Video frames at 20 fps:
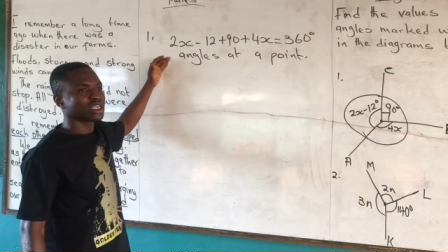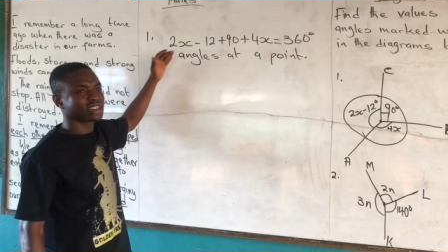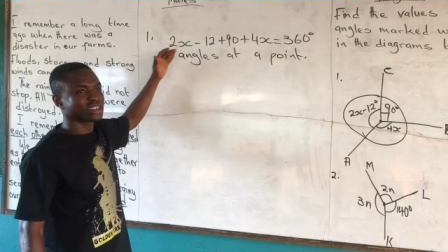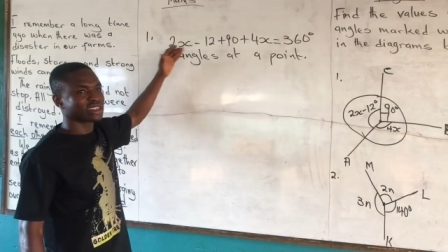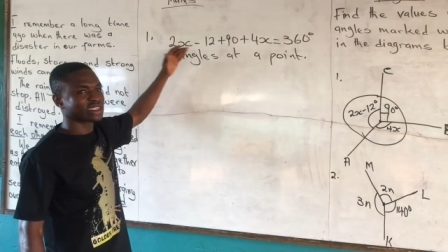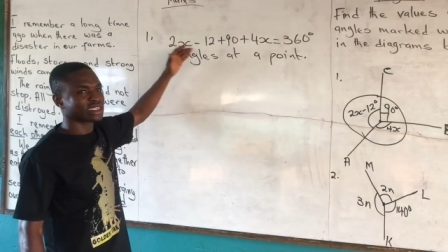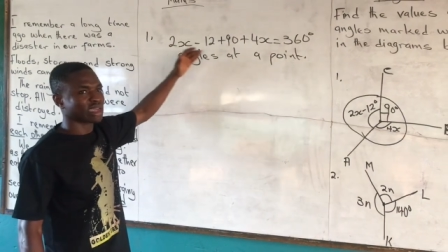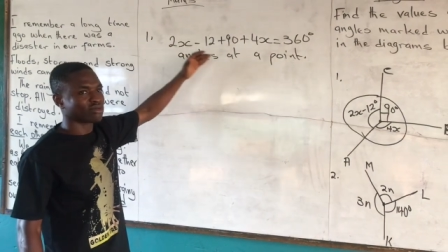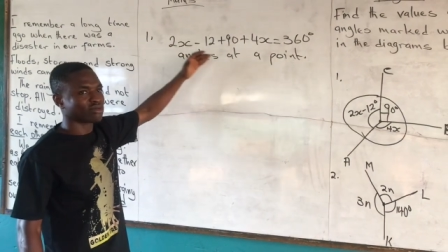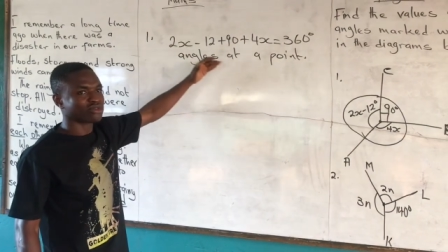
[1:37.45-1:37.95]

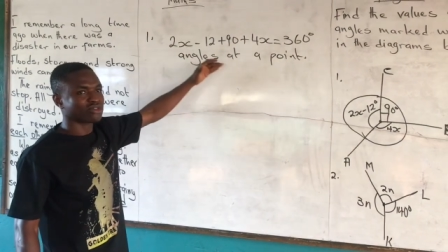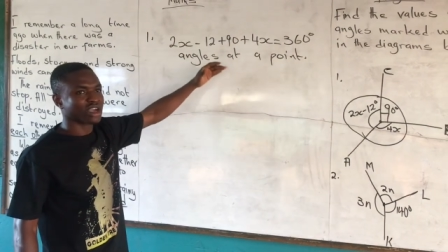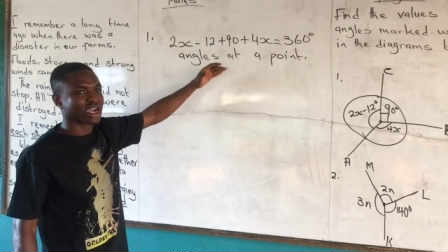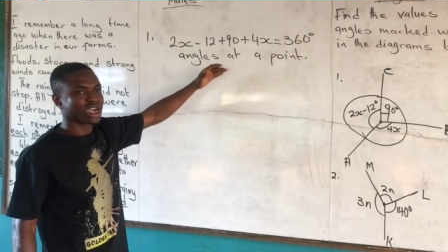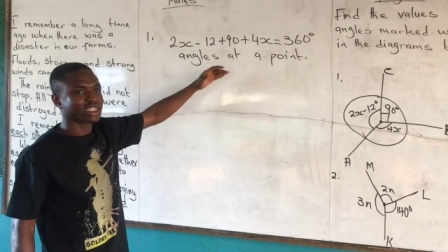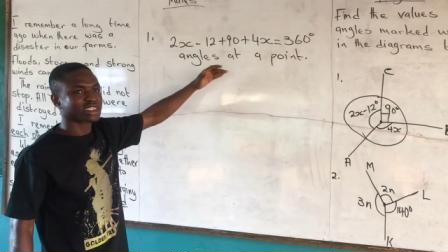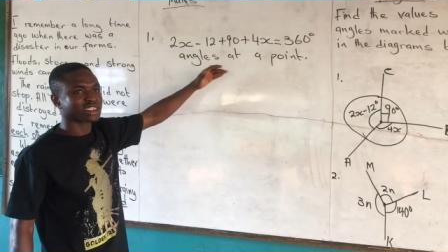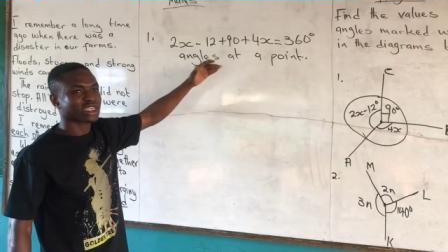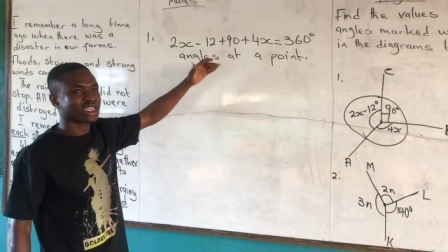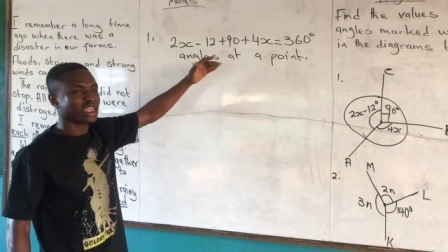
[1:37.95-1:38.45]

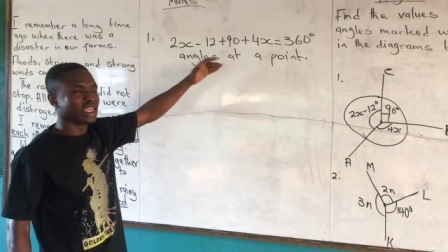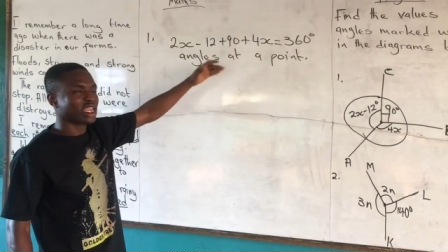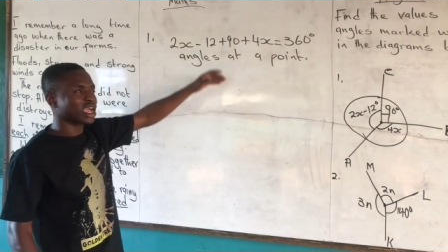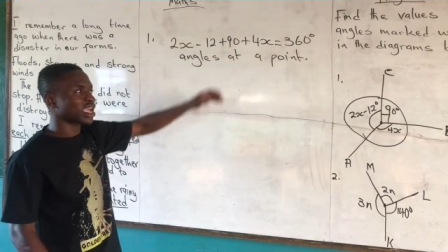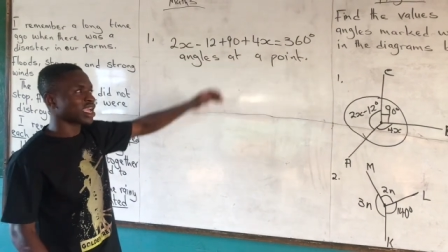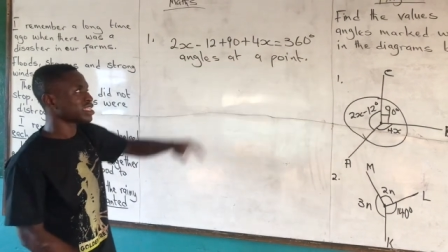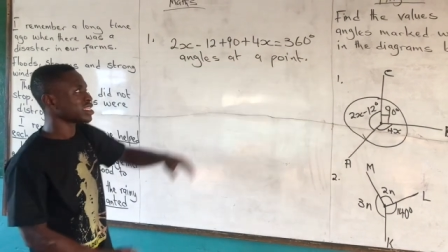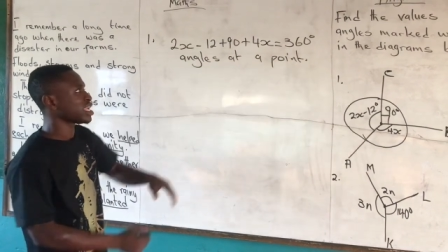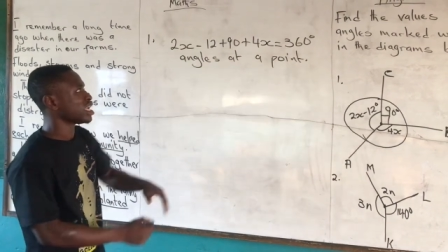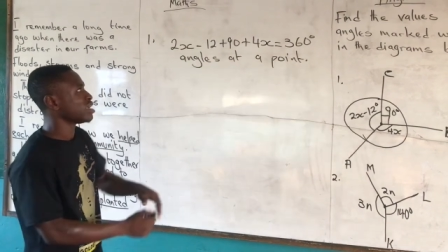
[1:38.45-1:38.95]
Subtract
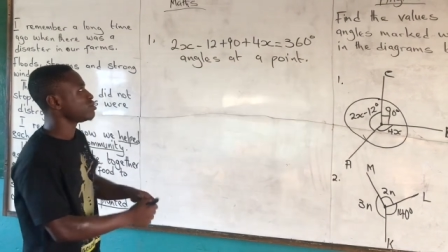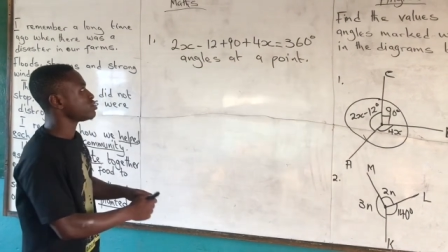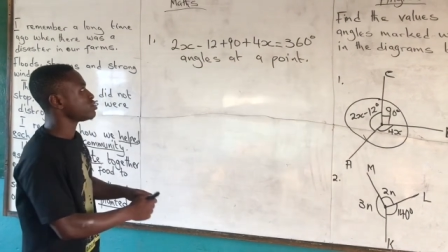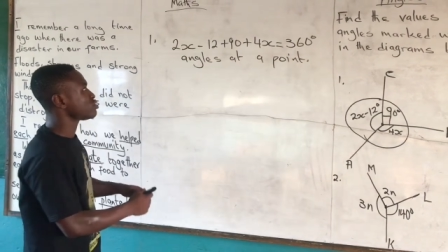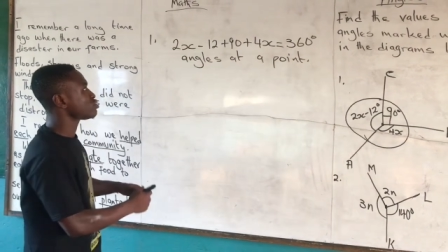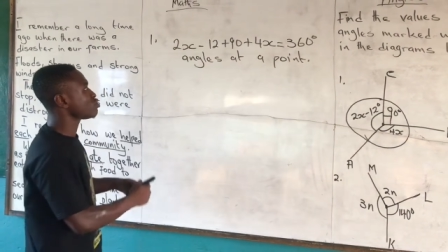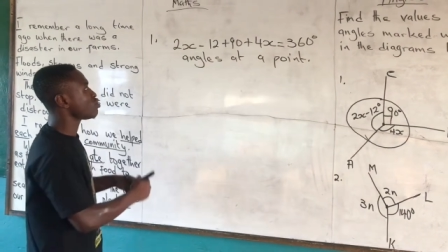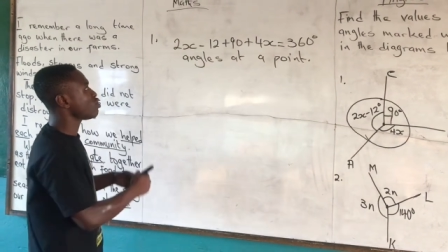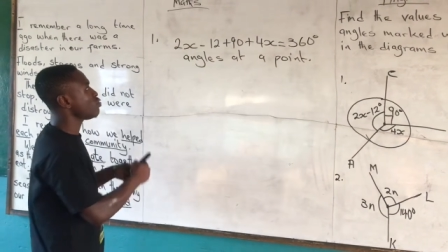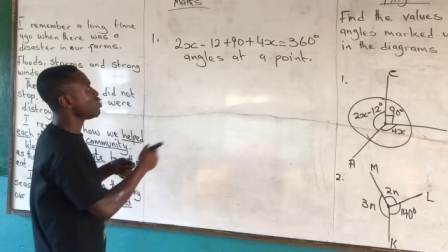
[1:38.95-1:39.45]
like terms.
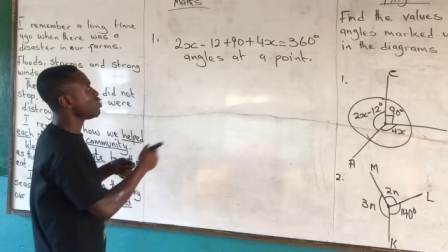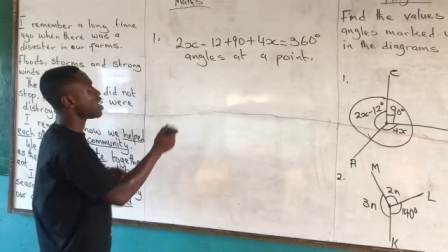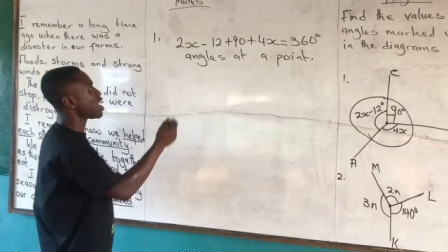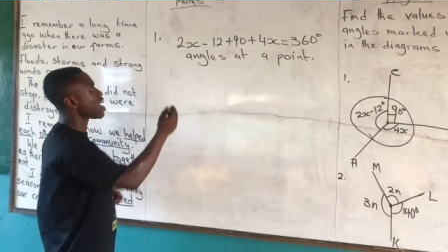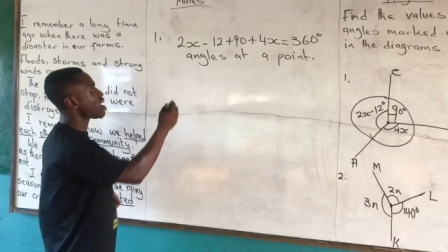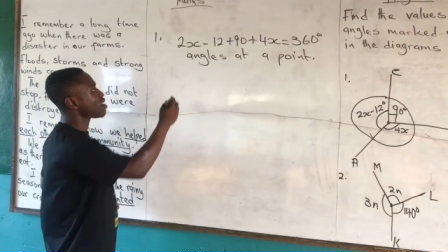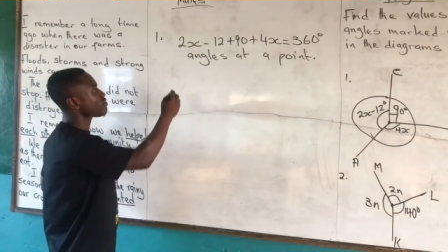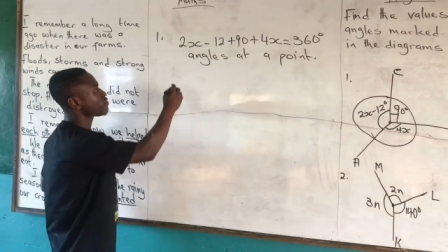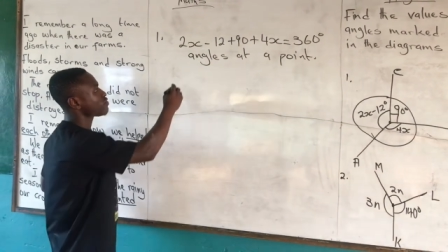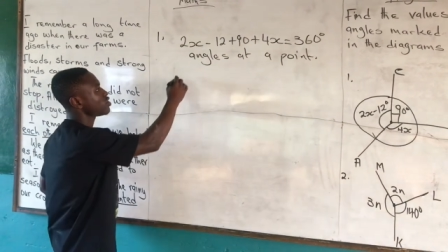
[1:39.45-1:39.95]
So we
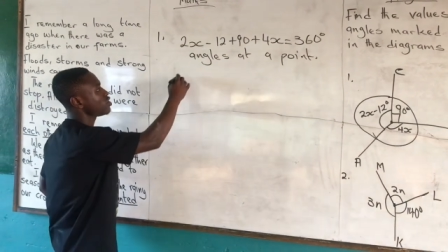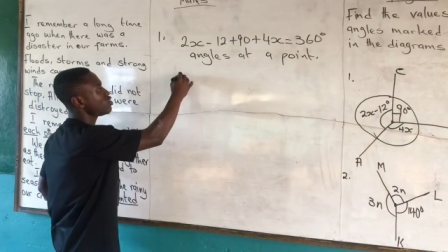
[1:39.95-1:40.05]
have